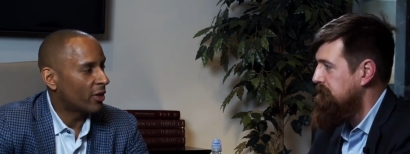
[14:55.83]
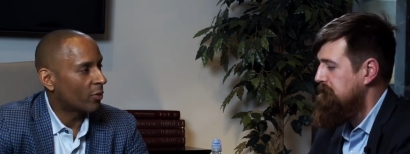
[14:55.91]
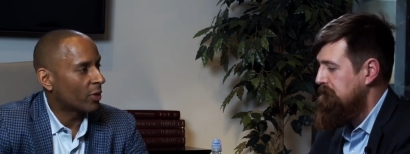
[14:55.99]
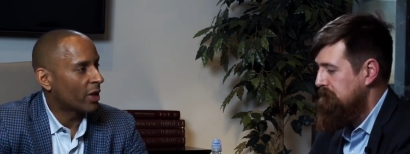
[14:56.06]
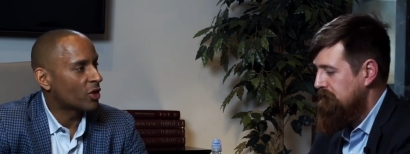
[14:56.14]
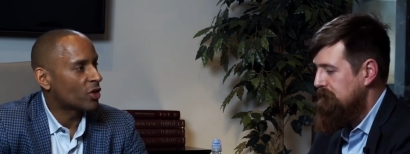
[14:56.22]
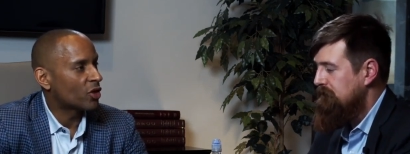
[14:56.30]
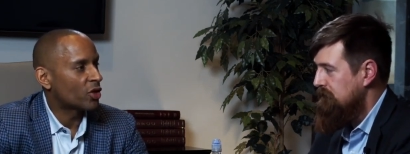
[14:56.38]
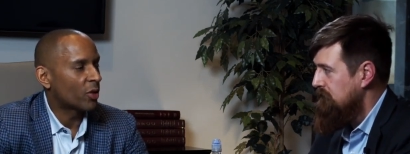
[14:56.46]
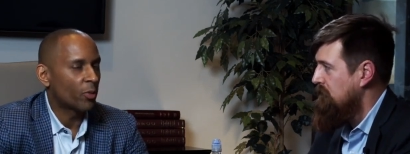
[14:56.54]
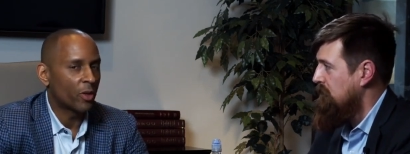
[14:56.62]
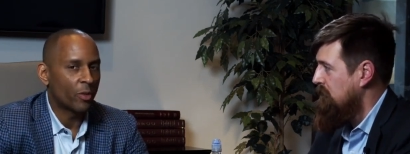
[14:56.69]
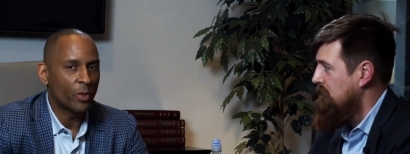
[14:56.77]
Speaker 1: -hmm. relationship
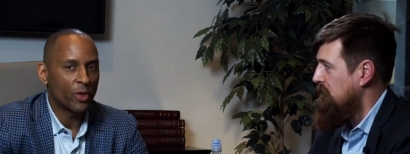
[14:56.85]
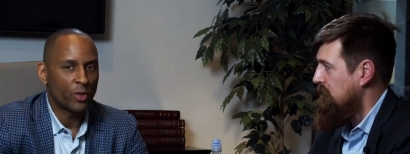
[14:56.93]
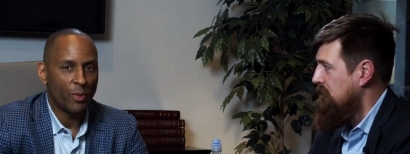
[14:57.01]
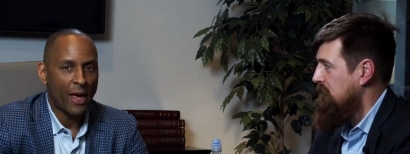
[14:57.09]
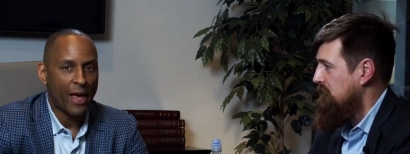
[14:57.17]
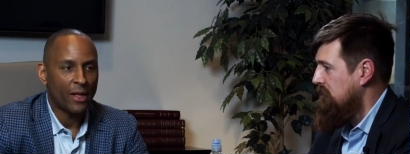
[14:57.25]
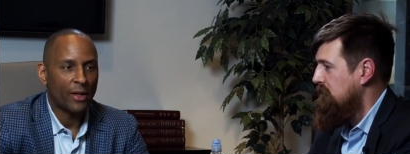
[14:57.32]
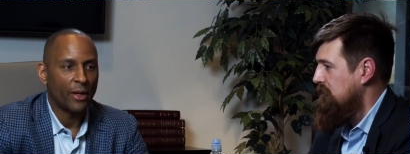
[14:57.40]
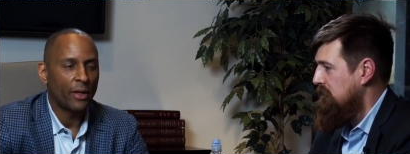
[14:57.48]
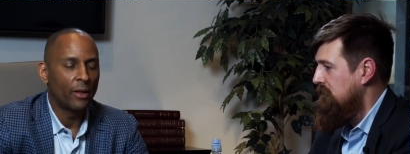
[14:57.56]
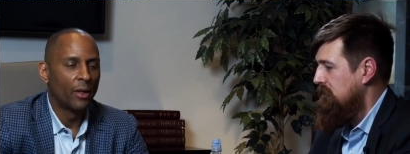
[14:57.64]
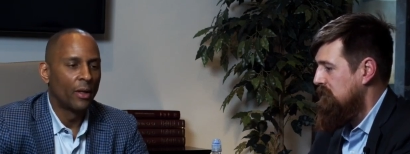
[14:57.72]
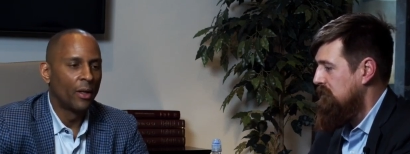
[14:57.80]
with the municipality.
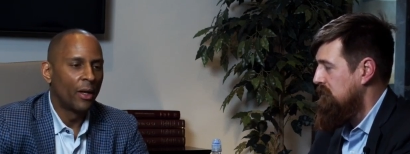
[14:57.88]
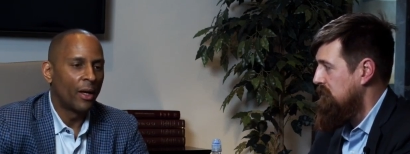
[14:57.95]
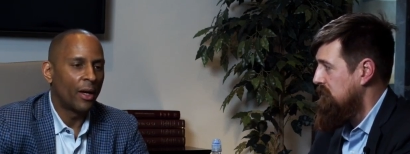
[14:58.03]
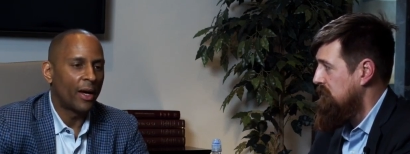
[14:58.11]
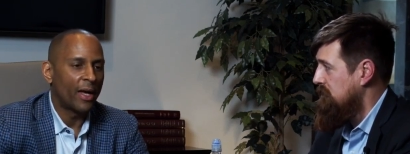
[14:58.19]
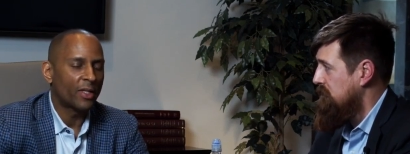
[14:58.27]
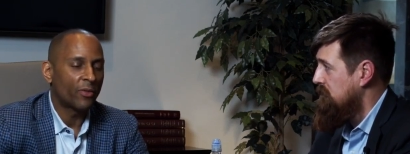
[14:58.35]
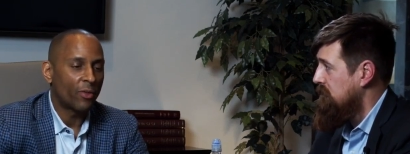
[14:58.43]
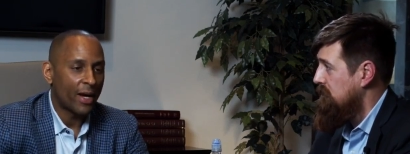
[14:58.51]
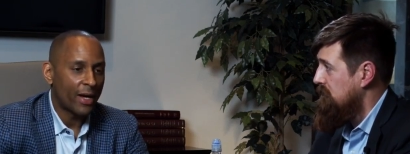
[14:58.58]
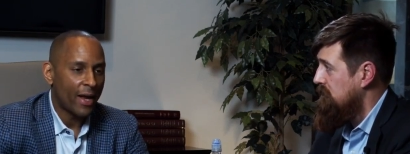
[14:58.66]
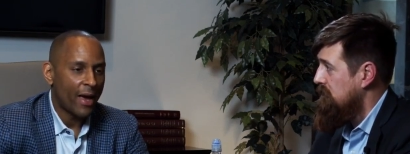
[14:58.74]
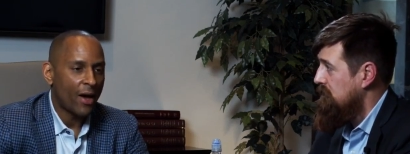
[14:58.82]
Uh, as of right
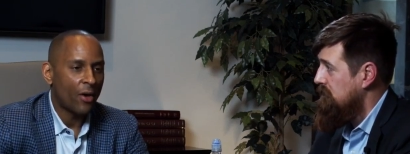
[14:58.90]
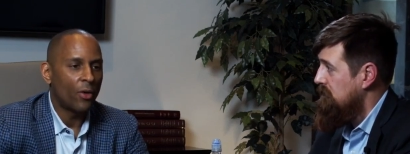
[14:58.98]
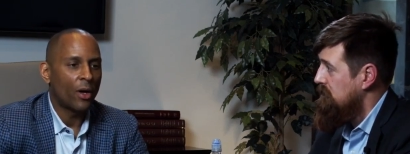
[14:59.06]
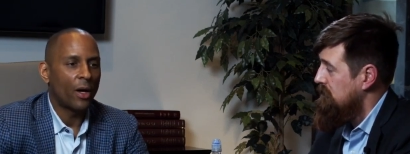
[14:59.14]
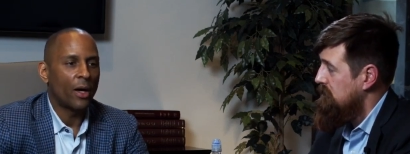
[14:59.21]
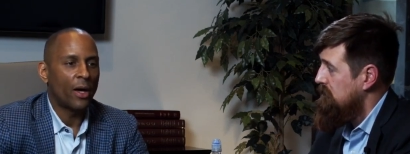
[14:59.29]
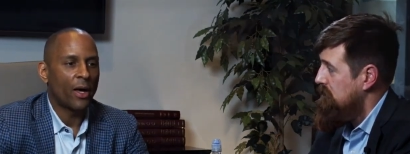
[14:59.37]
now, uh, I